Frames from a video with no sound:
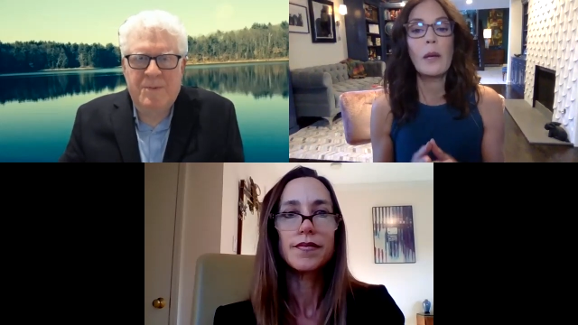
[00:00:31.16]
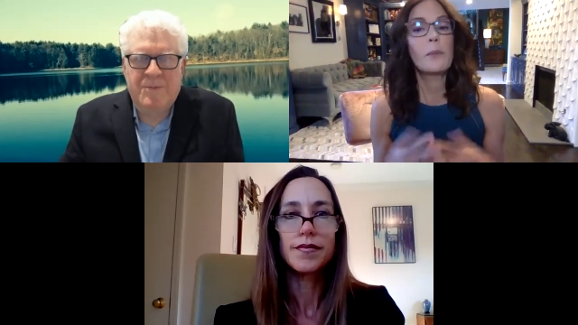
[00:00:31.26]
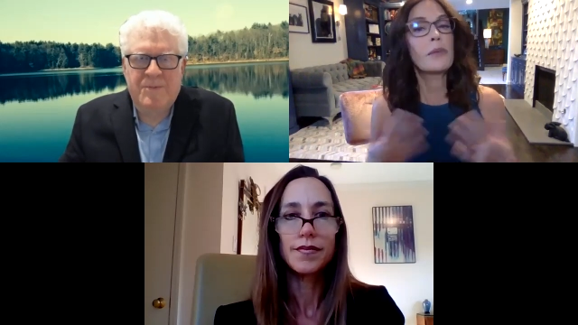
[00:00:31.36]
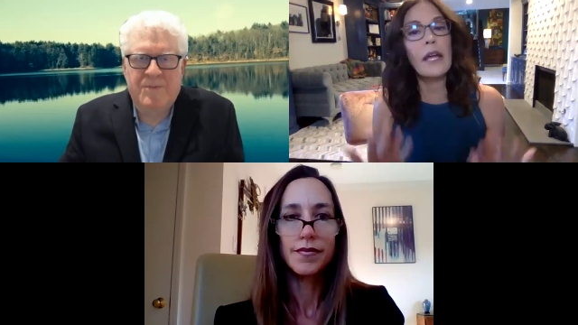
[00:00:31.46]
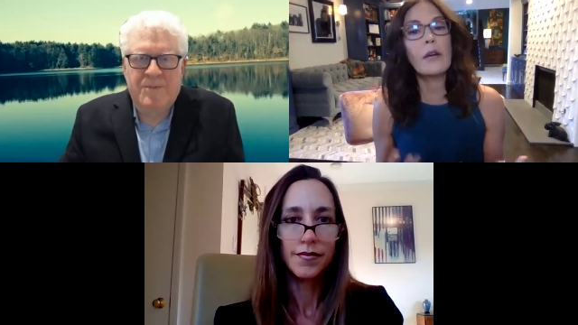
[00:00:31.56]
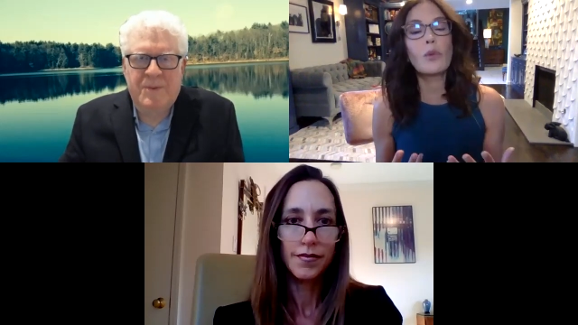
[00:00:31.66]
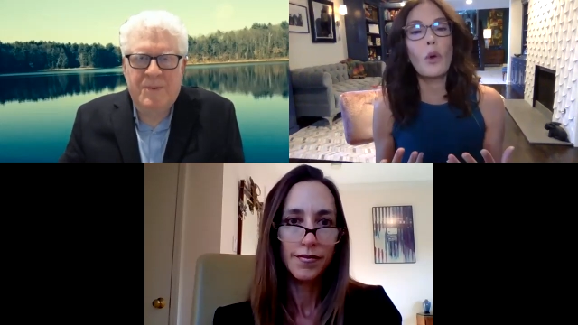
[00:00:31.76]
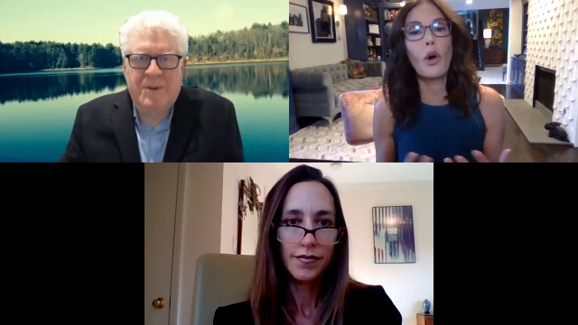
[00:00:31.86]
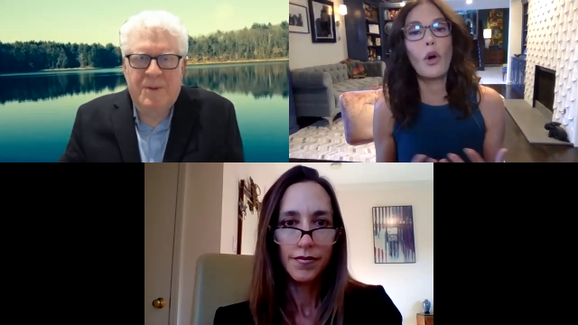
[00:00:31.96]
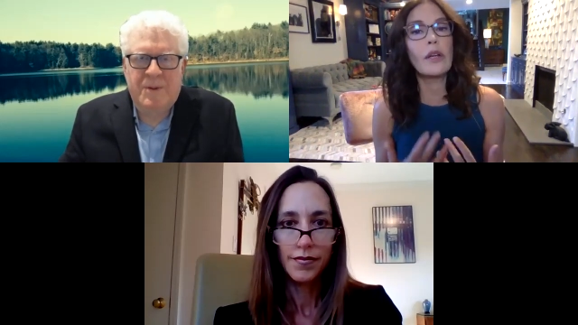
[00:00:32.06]
Speaker 1: play a
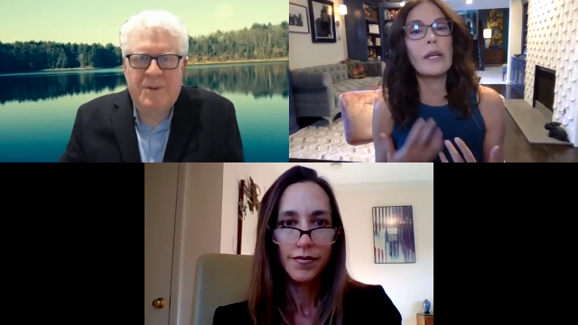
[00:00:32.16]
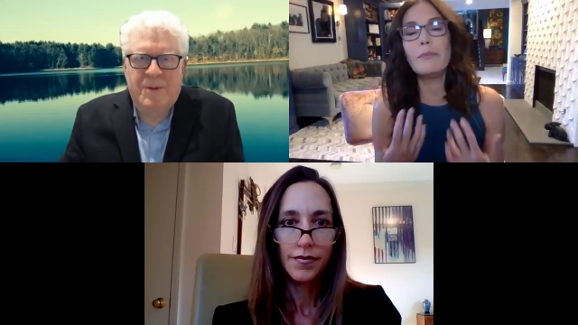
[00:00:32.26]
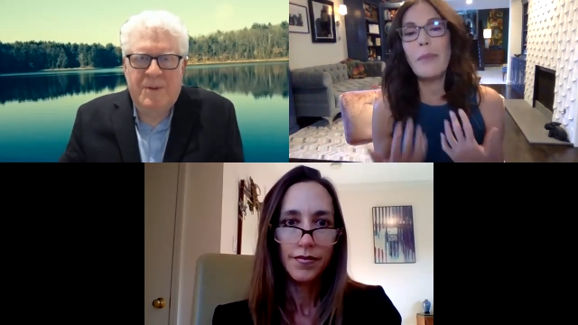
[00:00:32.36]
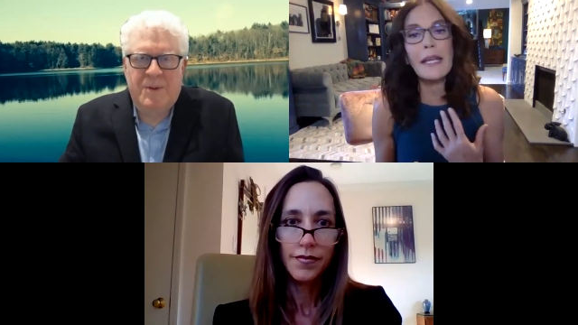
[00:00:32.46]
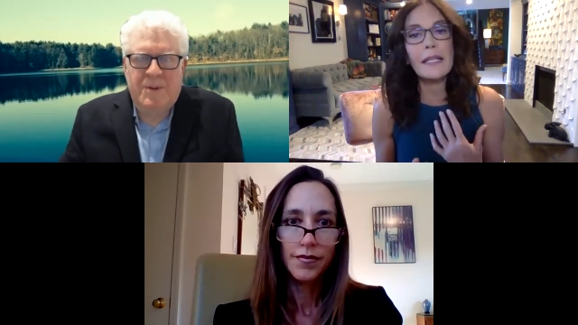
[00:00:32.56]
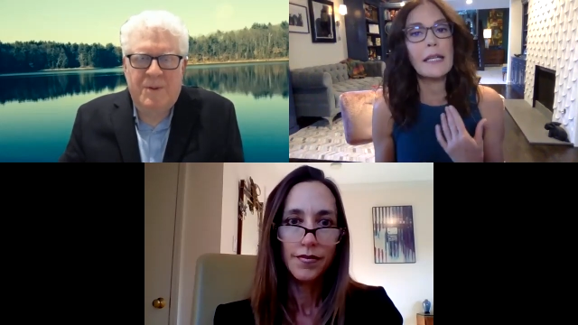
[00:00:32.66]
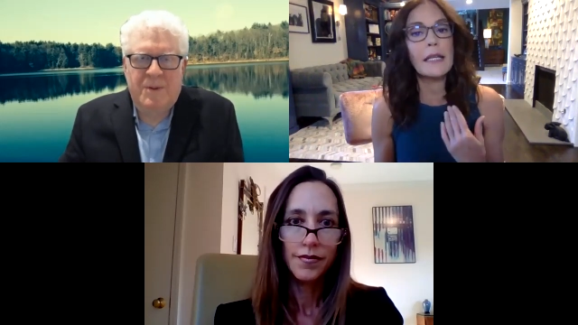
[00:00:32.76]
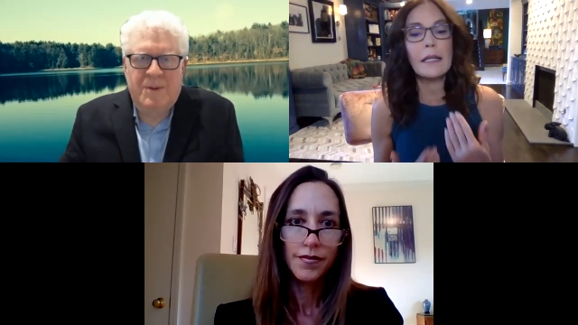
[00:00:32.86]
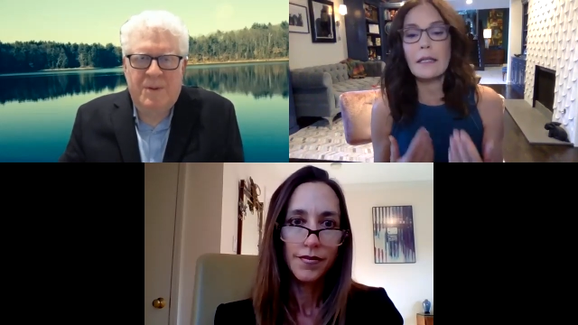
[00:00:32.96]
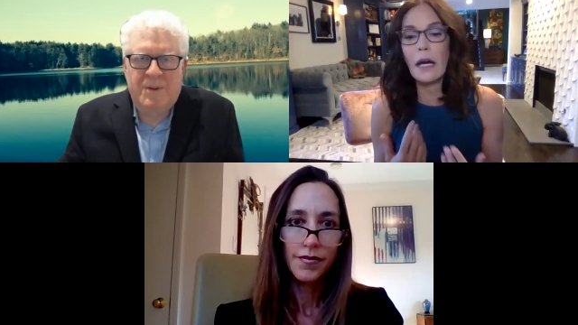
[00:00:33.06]
role in
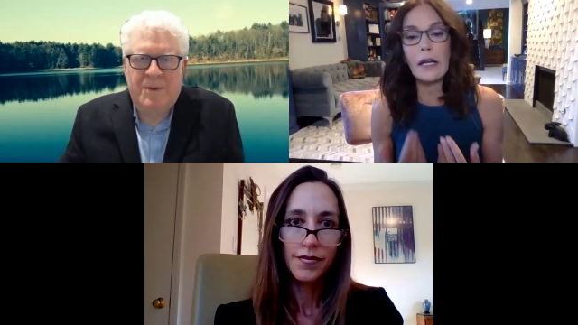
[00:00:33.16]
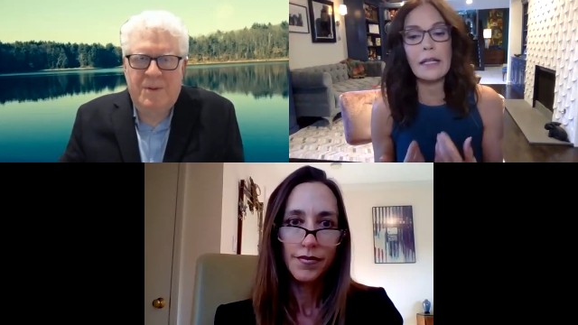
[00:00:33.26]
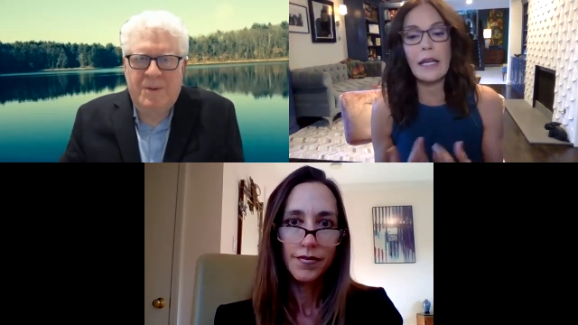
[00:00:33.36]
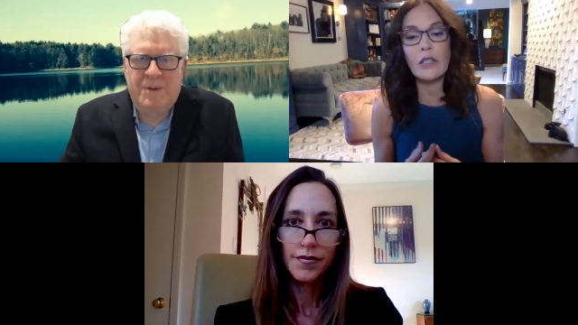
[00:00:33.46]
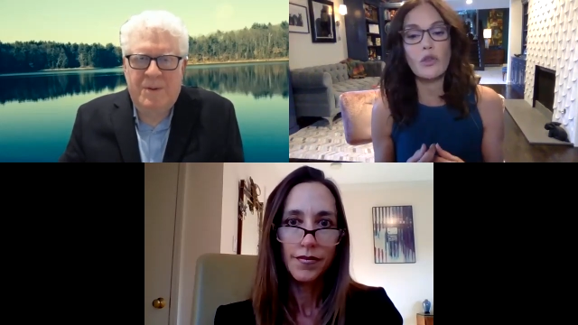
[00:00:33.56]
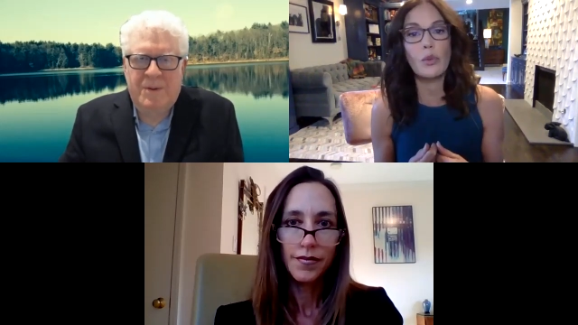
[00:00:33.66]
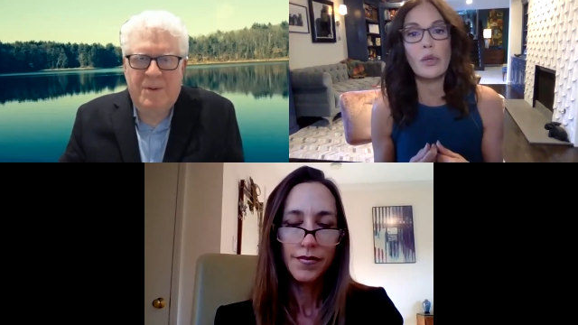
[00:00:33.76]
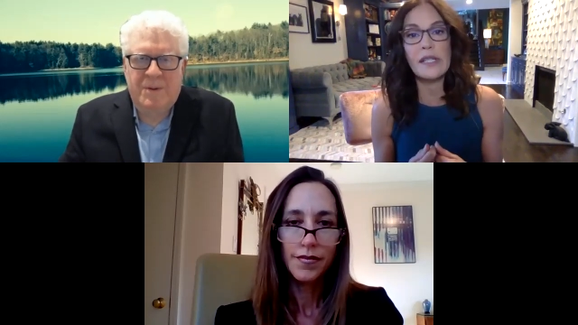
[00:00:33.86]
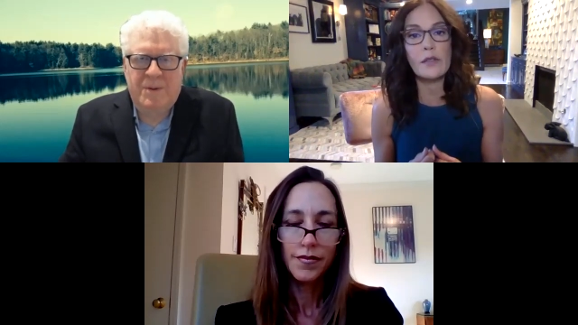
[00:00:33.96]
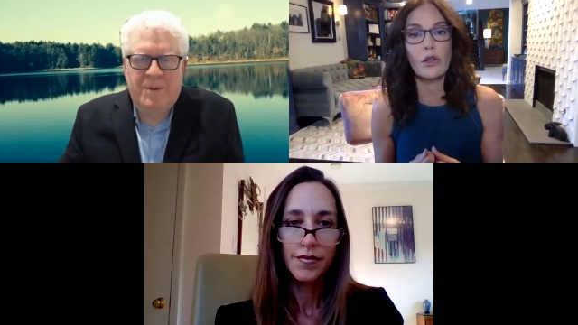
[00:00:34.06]
making cutting edge
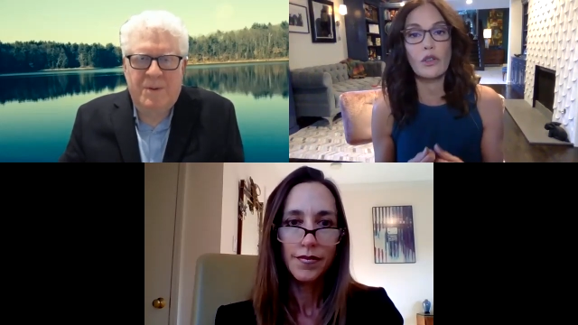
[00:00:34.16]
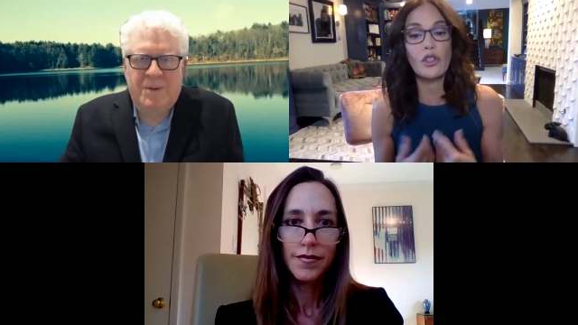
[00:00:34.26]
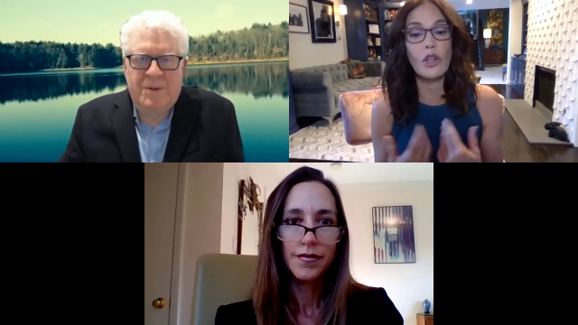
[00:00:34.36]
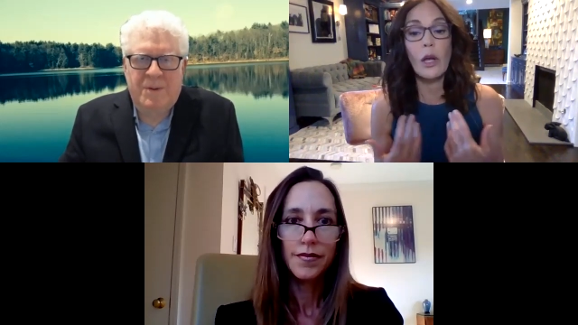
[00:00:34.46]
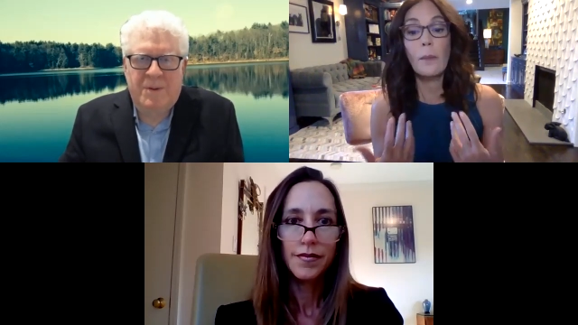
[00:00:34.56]
research?